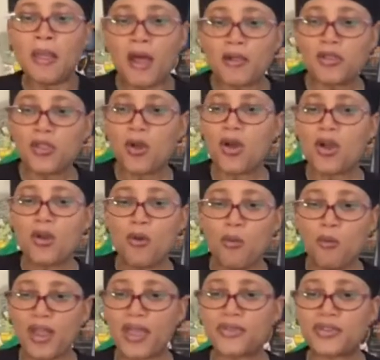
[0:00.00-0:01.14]
along
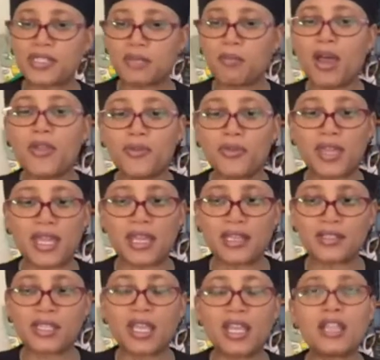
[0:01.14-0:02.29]
with some other
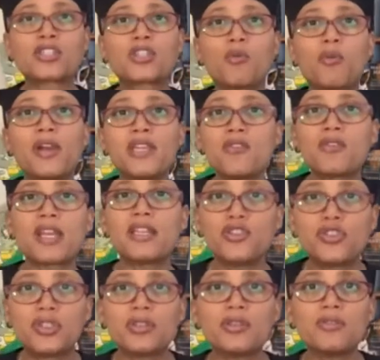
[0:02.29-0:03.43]
things. And so what you
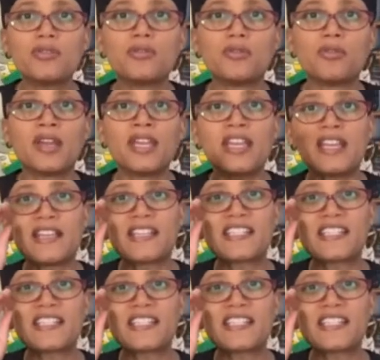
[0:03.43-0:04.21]
can do is